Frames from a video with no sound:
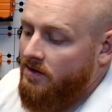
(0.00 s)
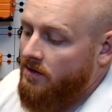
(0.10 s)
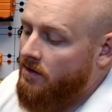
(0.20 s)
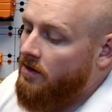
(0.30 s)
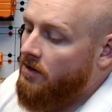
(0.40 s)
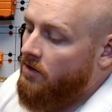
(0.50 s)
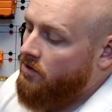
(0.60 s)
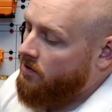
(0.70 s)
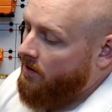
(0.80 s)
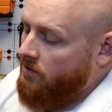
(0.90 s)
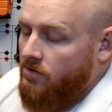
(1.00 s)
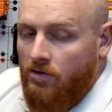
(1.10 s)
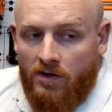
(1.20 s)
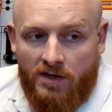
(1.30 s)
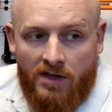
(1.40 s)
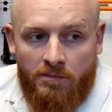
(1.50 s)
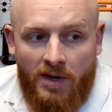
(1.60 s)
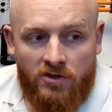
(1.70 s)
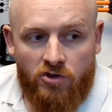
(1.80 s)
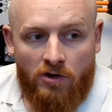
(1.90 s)
it so that the student can
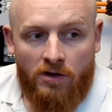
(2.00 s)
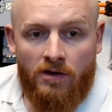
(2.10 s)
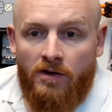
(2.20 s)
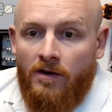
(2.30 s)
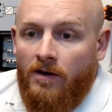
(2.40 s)
measure,